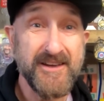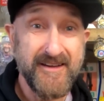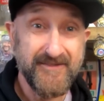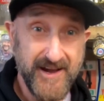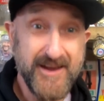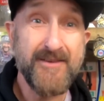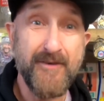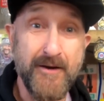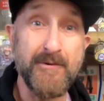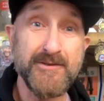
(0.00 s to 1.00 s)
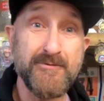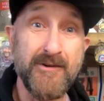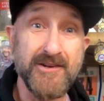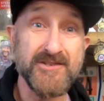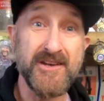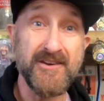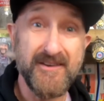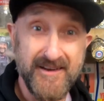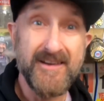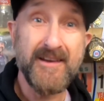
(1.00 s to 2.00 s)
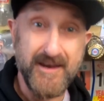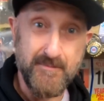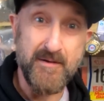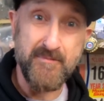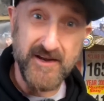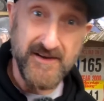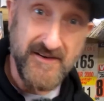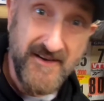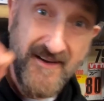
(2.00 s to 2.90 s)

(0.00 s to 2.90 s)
Thank you very much for watching. Keep it pinned.